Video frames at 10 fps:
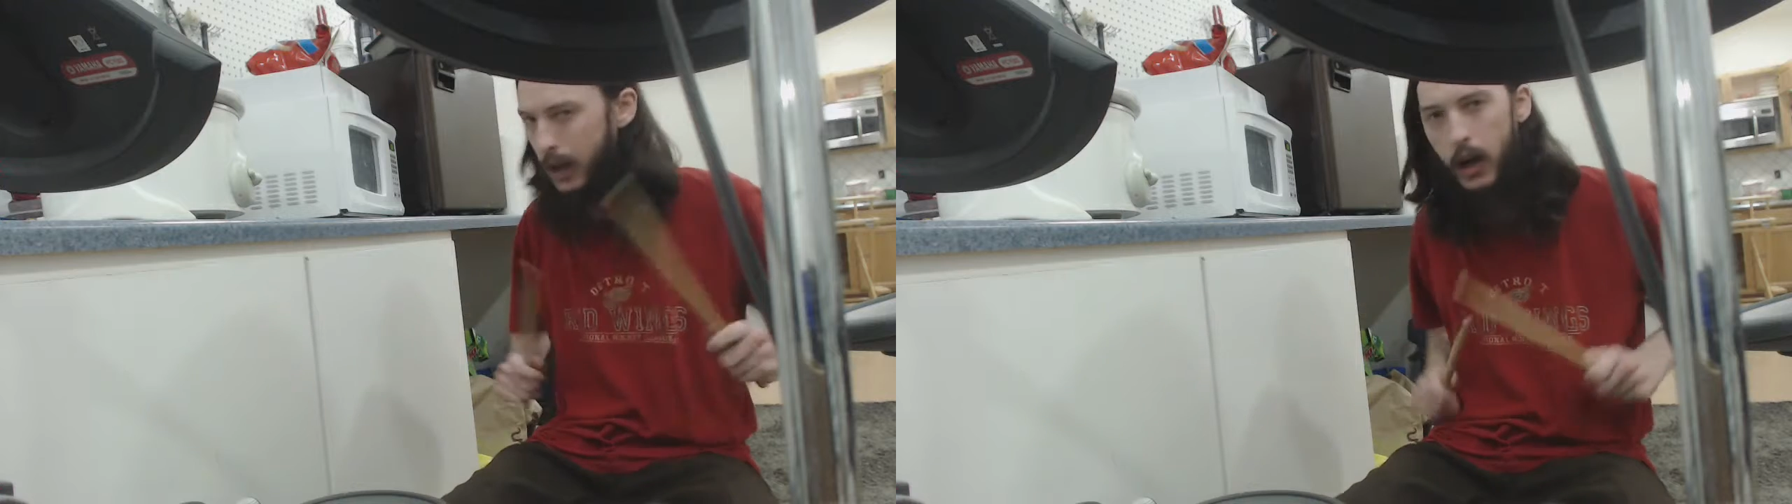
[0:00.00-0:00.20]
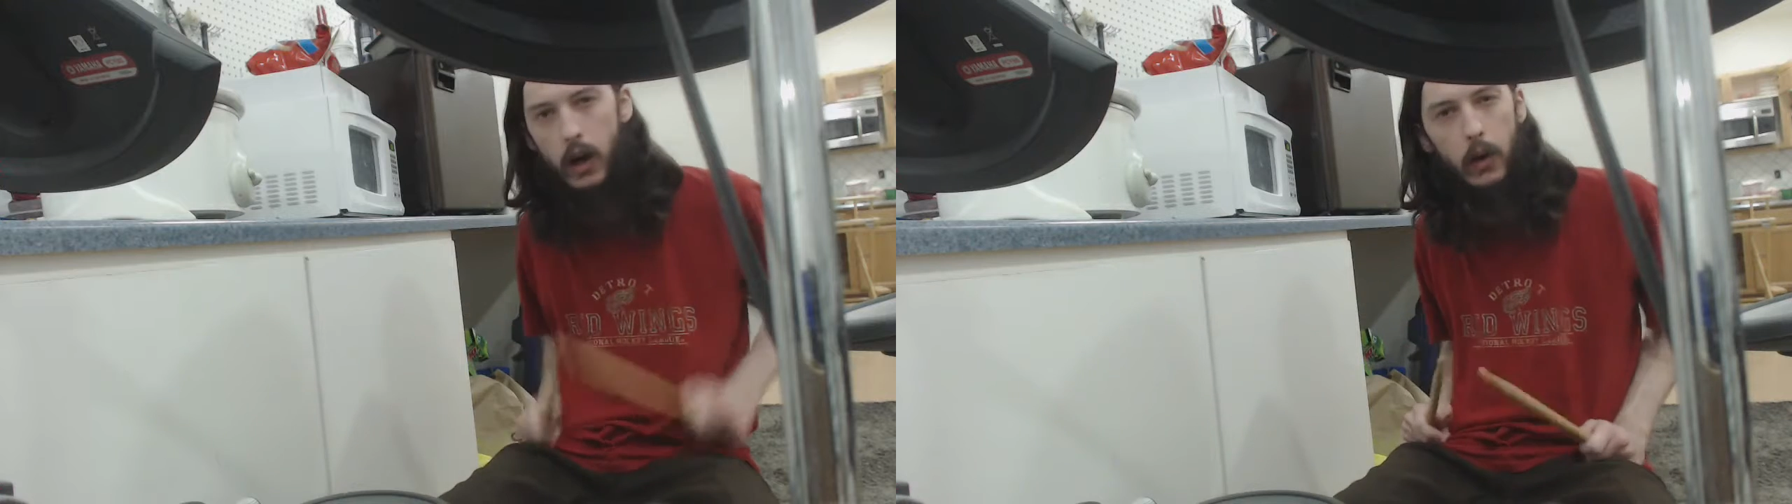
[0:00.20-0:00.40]

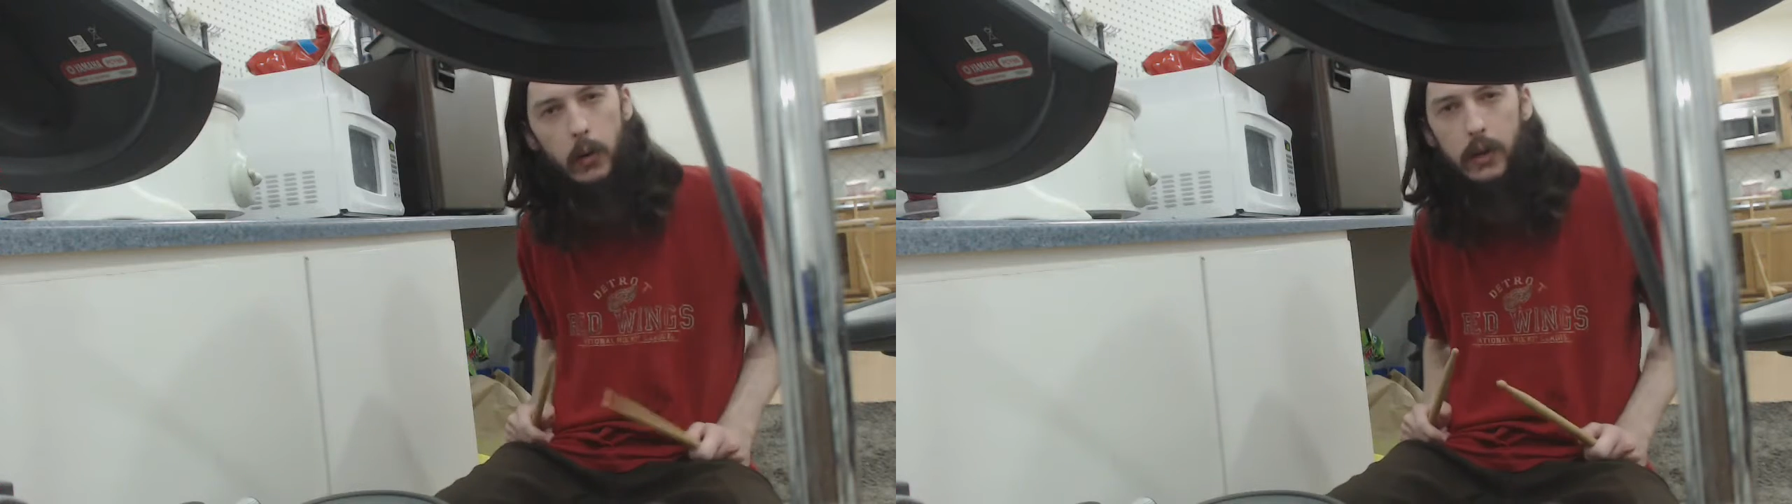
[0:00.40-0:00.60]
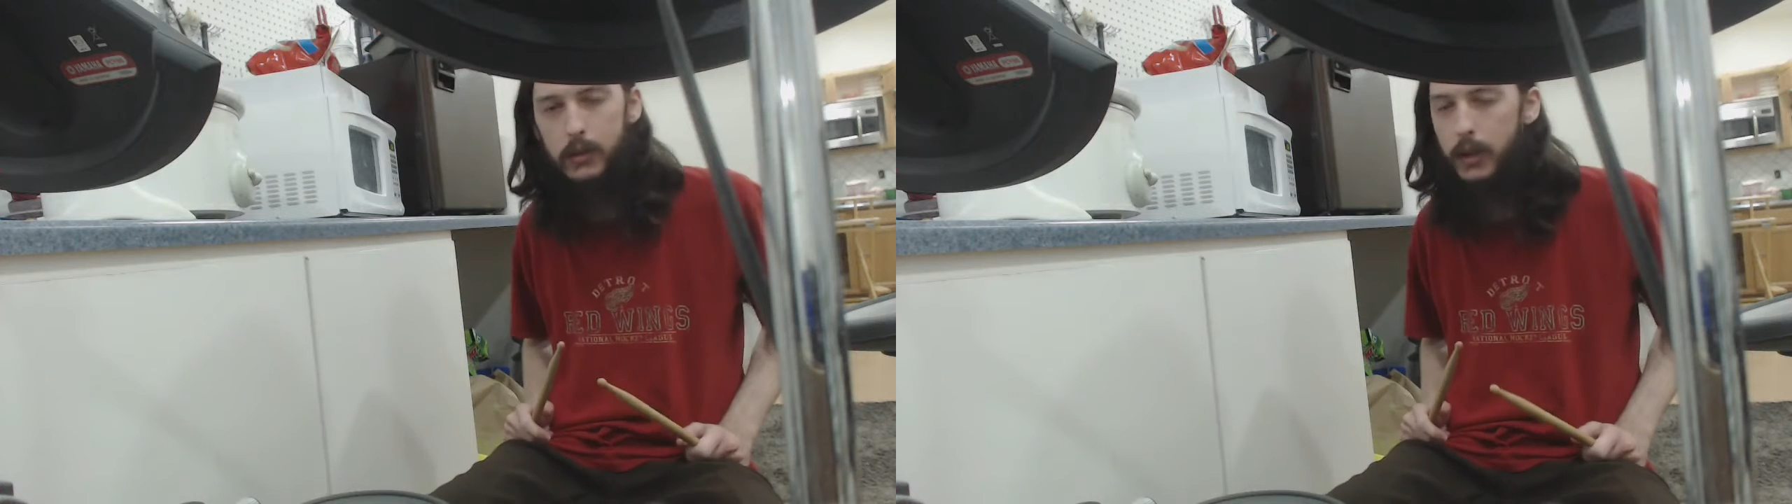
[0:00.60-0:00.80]

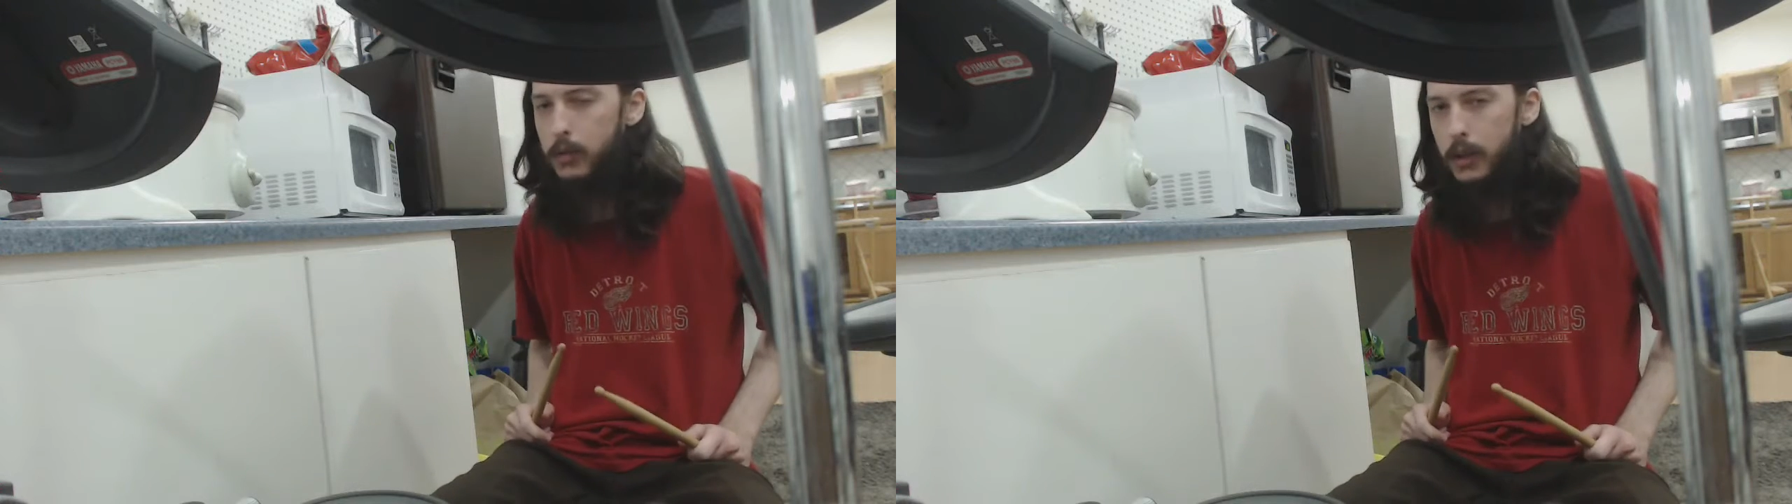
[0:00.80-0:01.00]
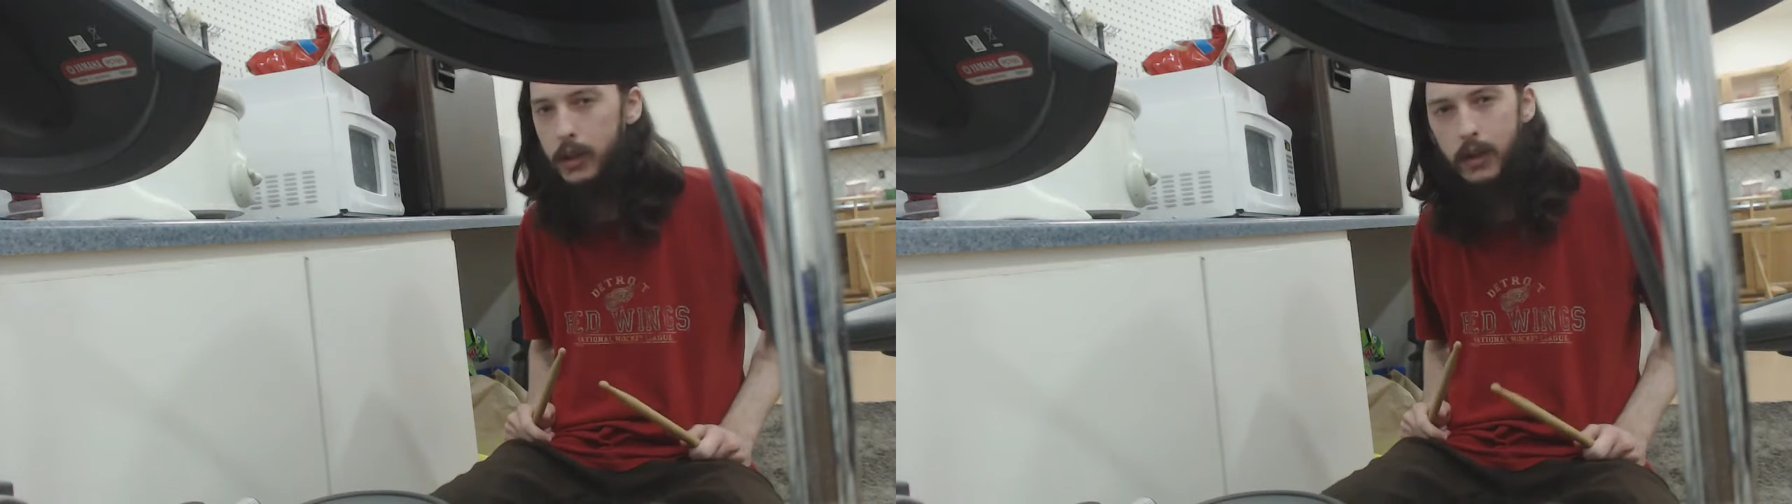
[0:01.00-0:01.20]
always love to hear